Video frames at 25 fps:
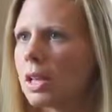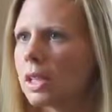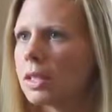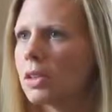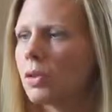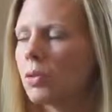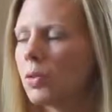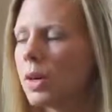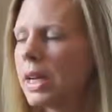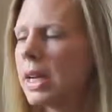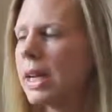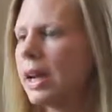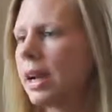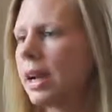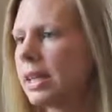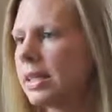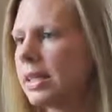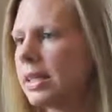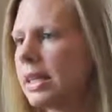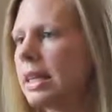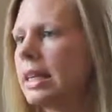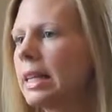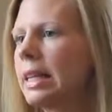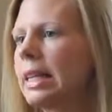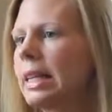it's a really
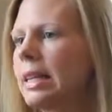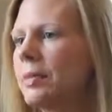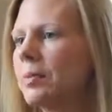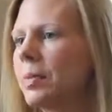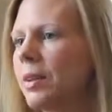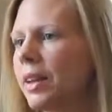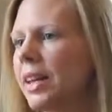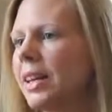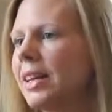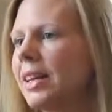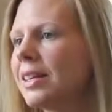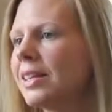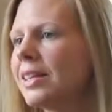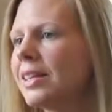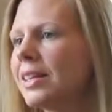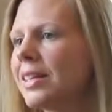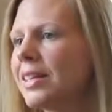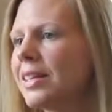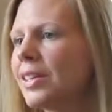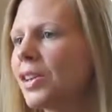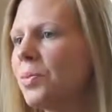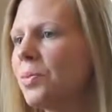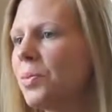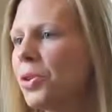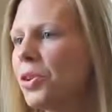ideally
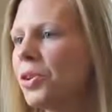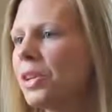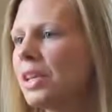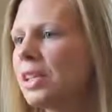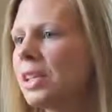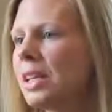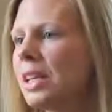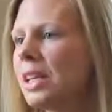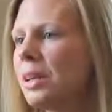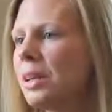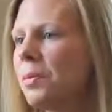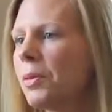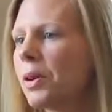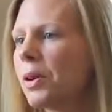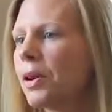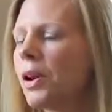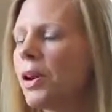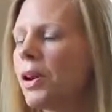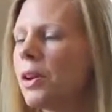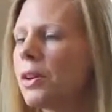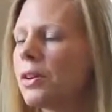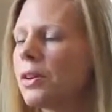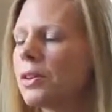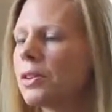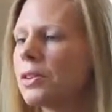placed community
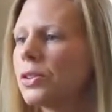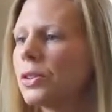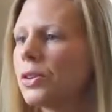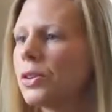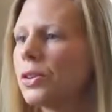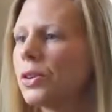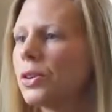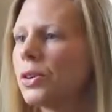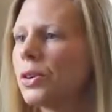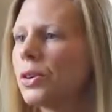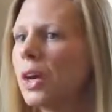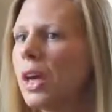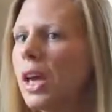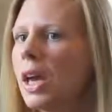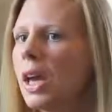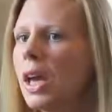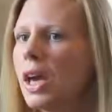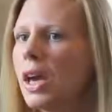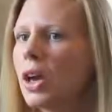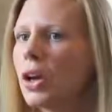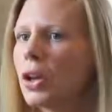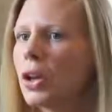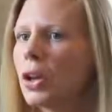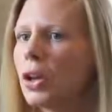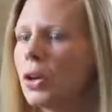because you're
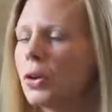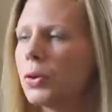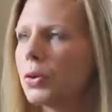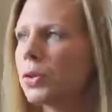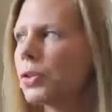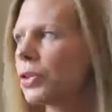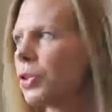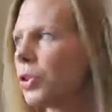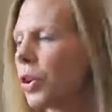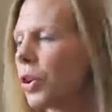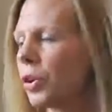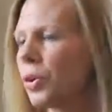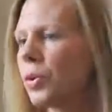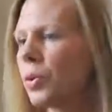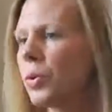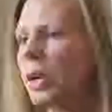close not